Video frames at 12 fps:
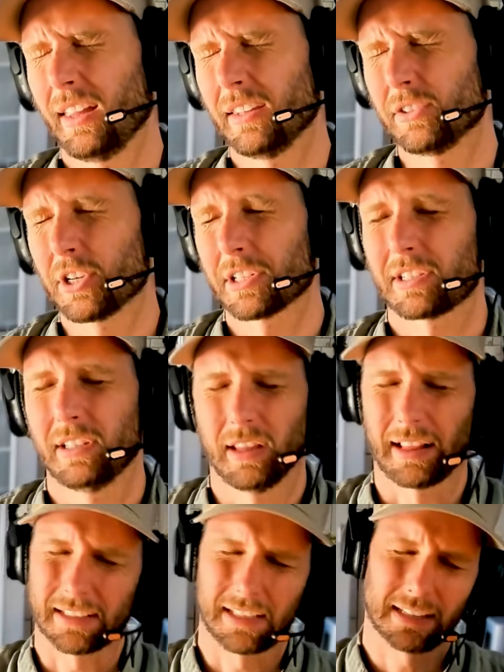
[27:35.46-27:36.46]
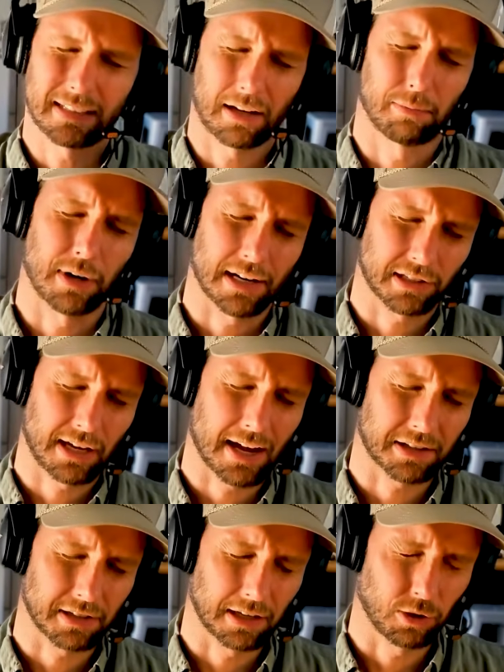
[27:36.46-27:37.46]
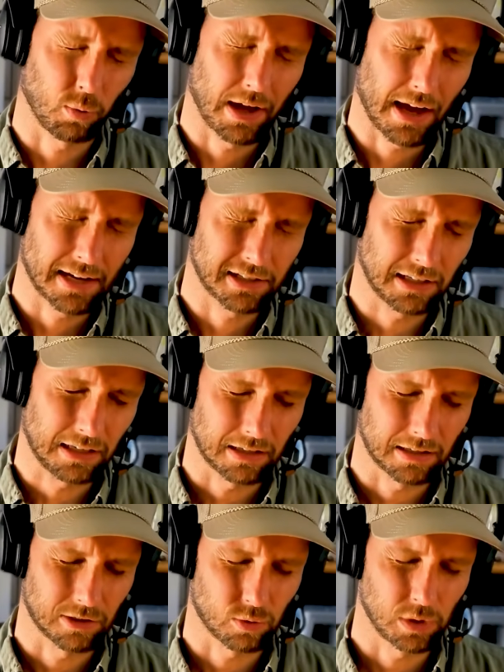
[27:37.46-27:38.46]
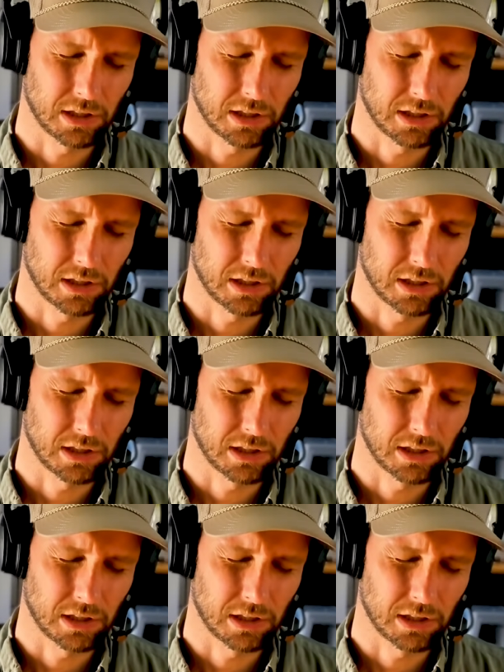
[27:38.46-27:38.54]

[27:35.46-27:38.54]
And just like to get down to brass tacks, like the way I see it is,